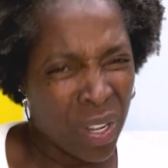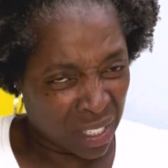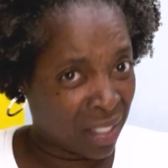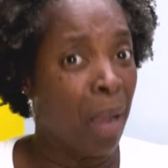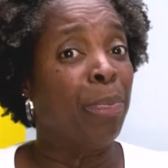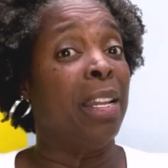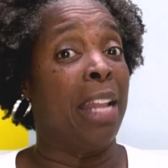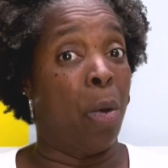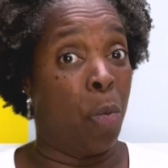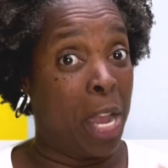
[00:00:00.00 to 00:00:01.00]
Was it something
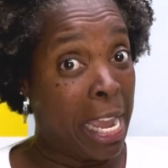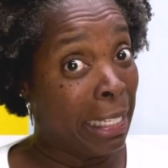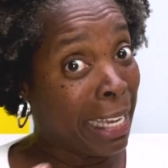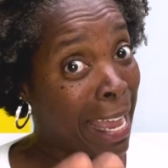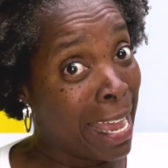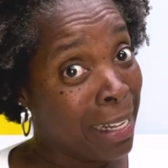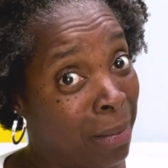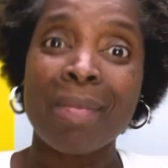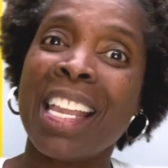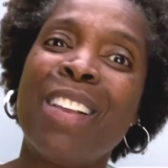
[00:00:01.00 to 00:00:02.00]
that we did?